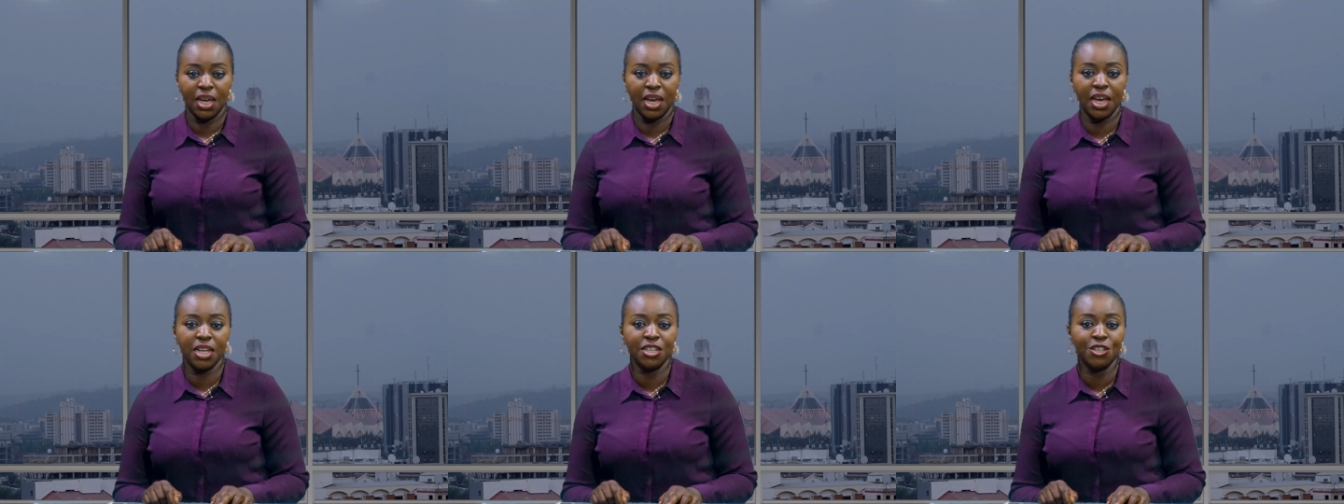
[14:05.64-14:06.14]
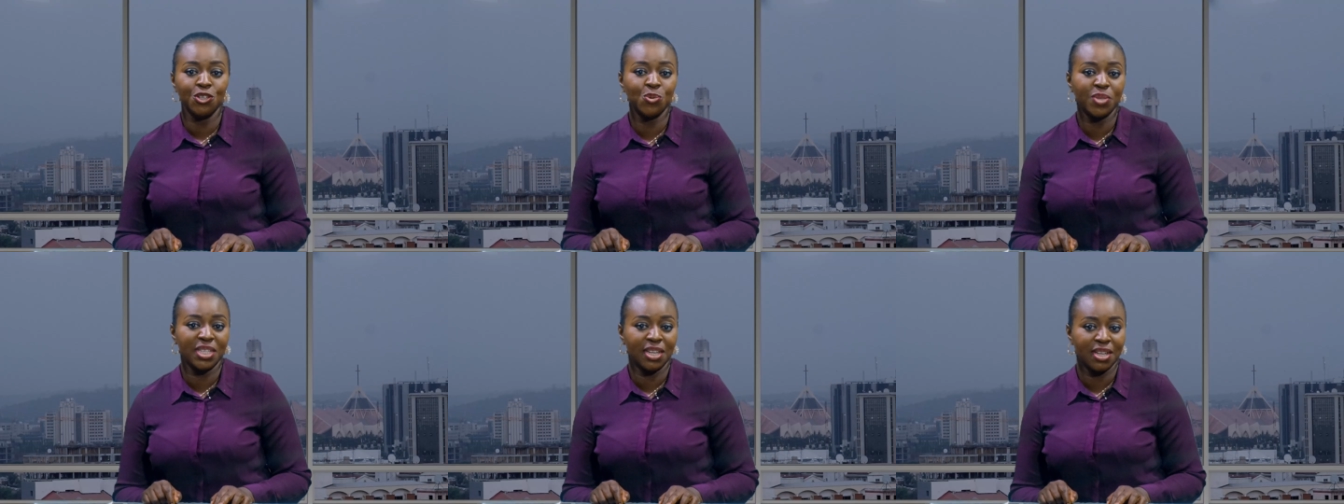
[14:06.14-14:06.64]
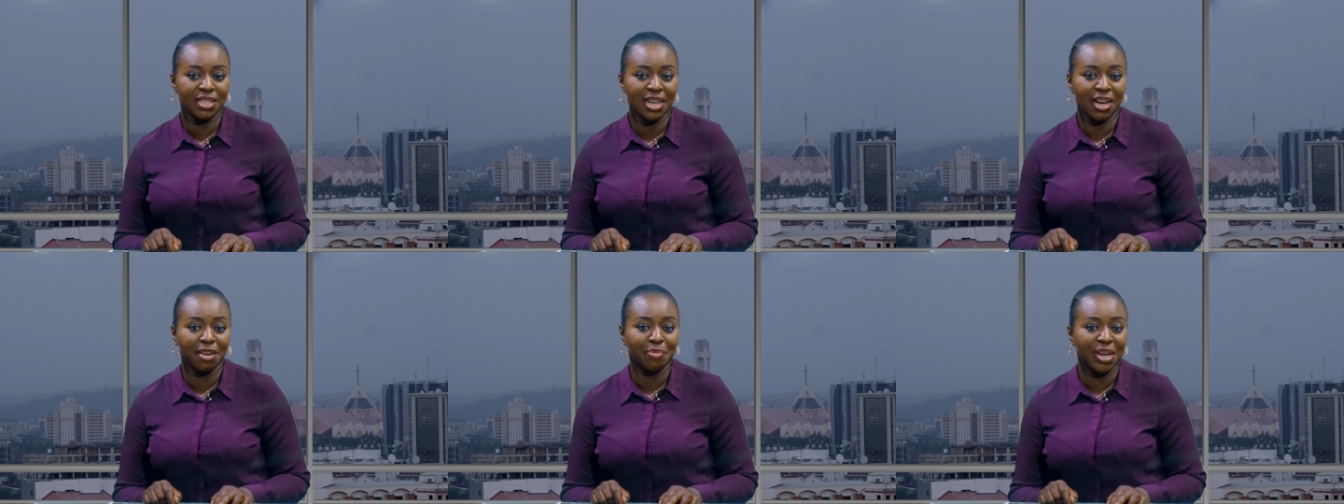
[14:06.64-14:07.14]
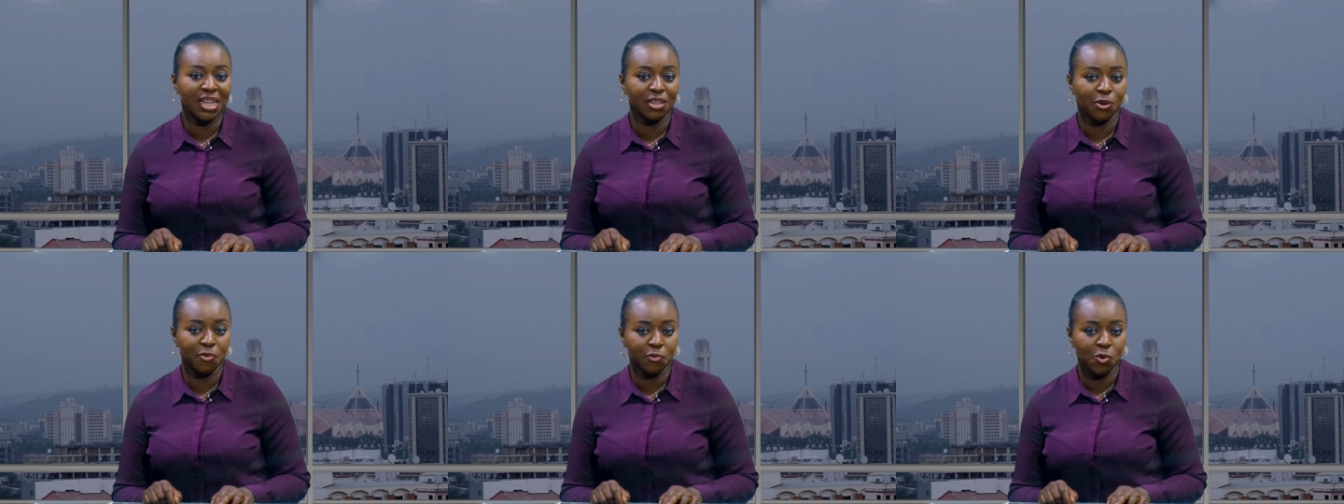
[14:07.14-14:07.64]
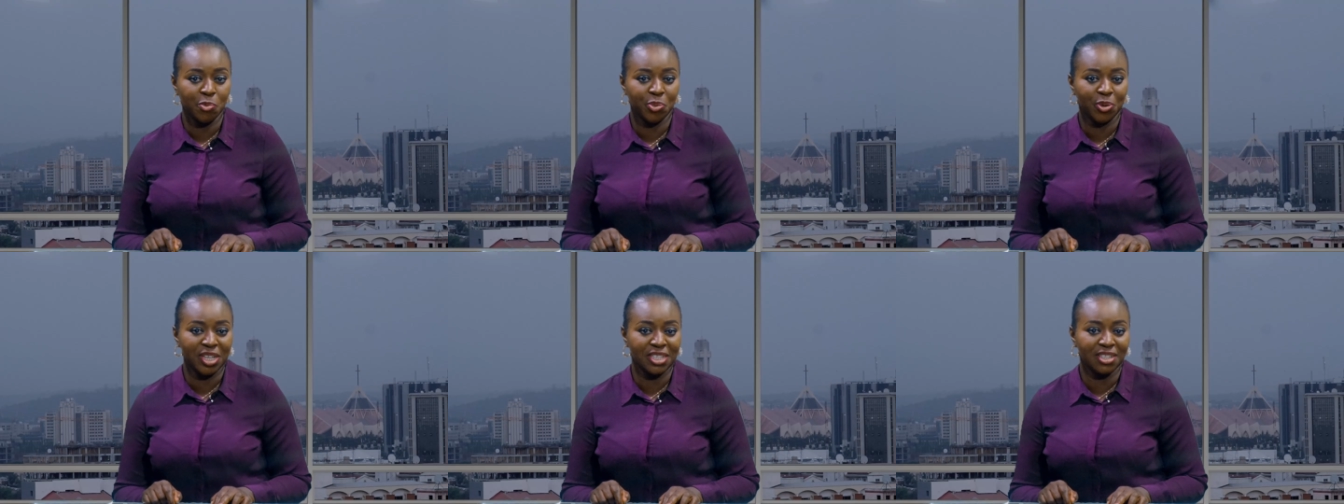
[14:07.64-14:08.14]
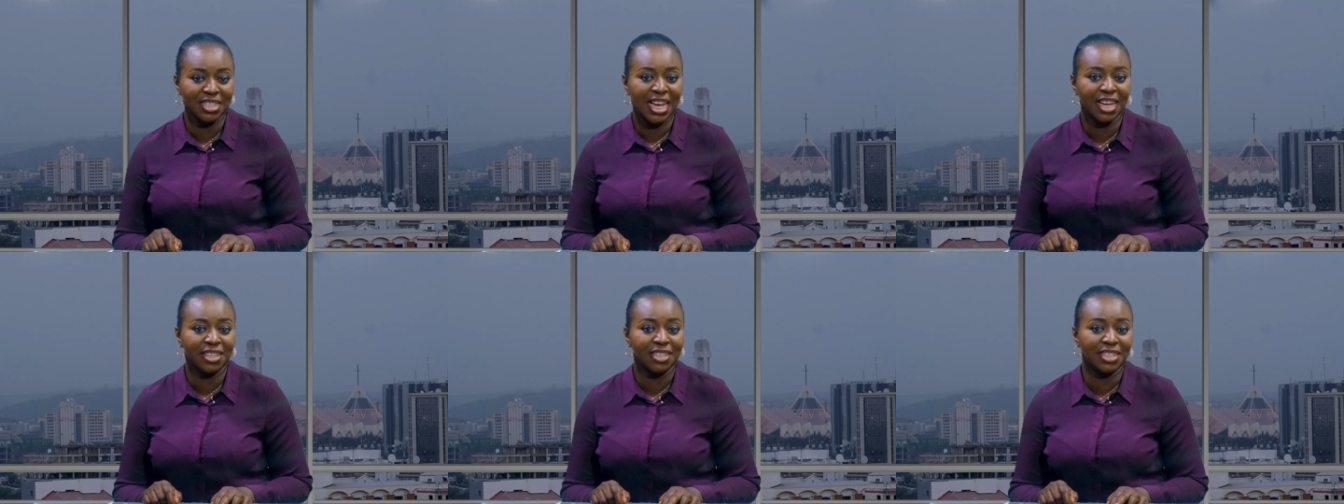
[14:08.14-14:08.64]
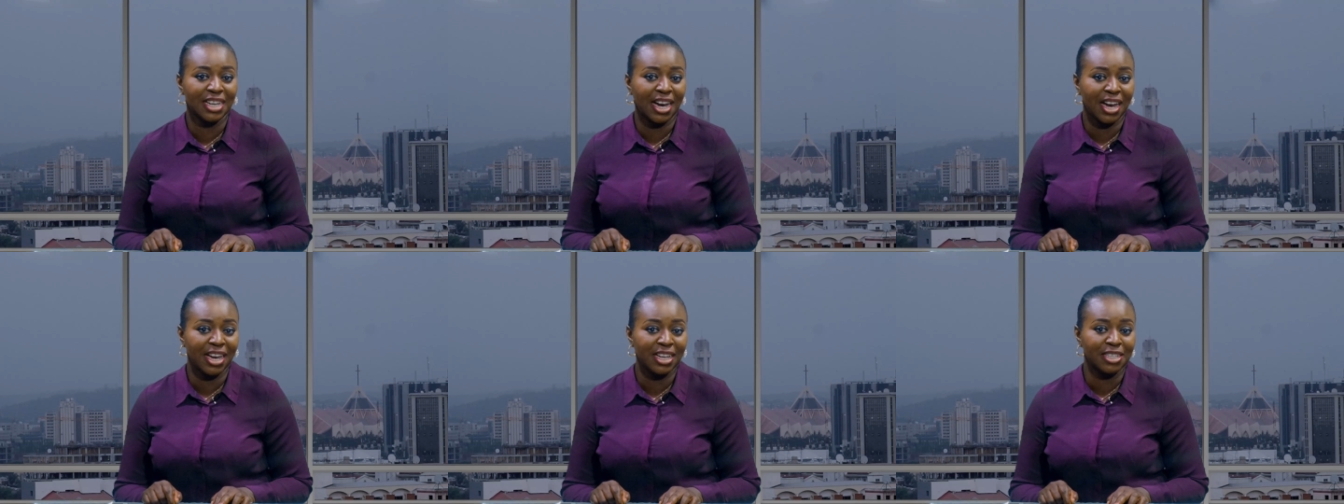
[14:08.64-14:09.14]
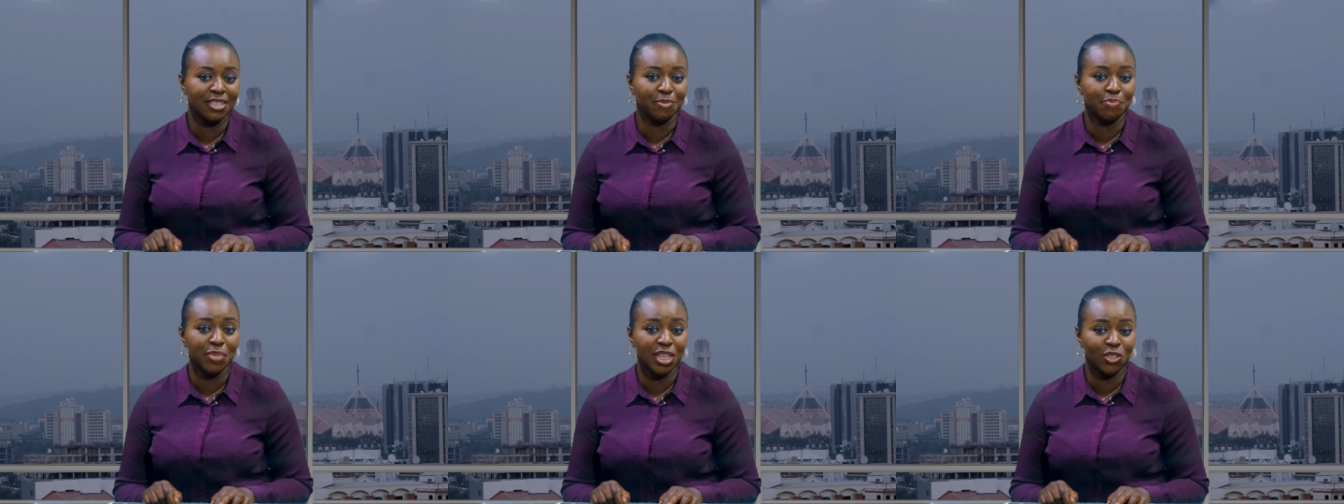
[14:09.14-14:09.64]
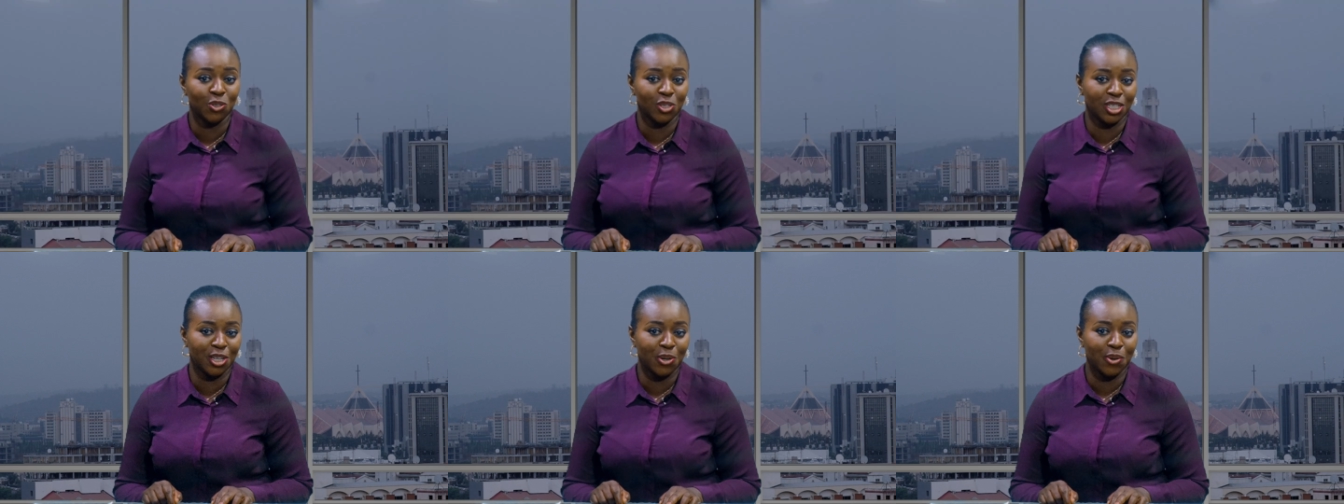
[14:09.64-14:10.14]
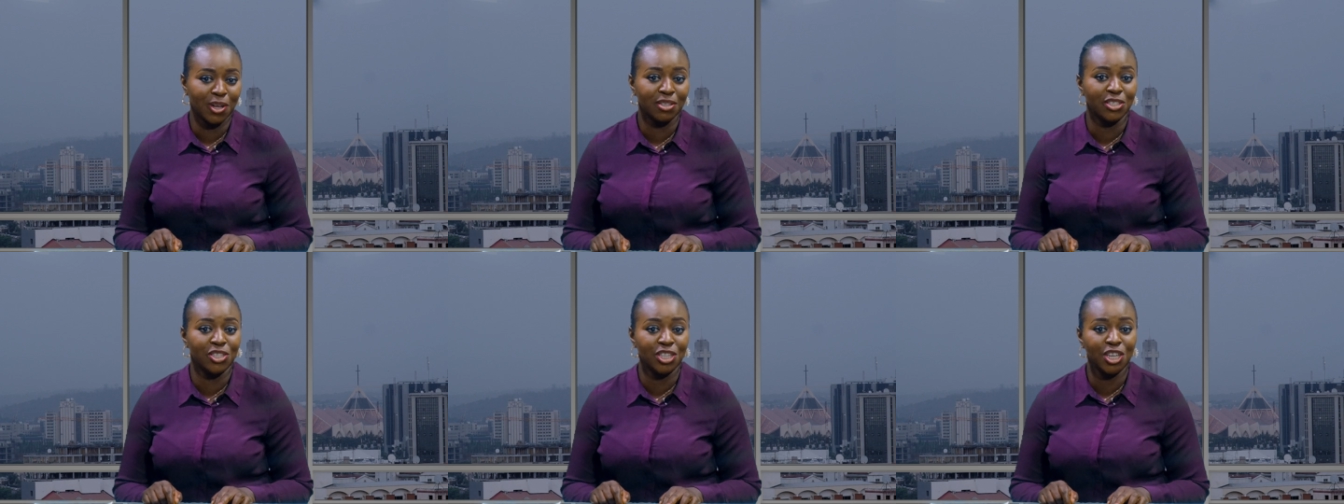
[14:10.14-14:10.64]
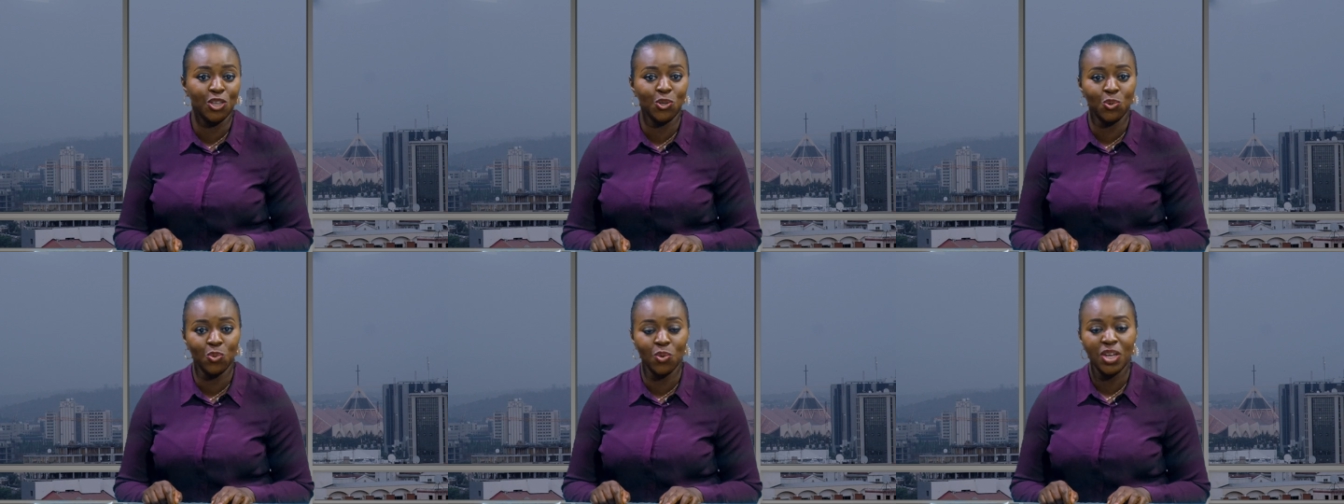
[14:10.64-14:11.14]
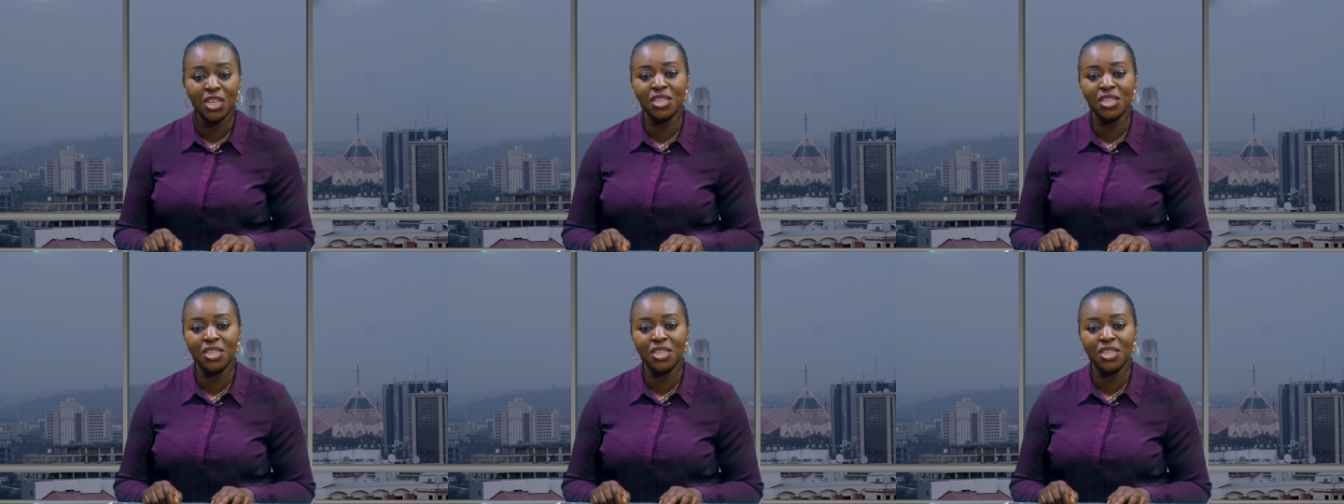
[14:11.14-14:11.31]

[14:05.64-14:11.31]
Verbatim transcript: and the new theater commander of operations Hadin Kai Major General G.U.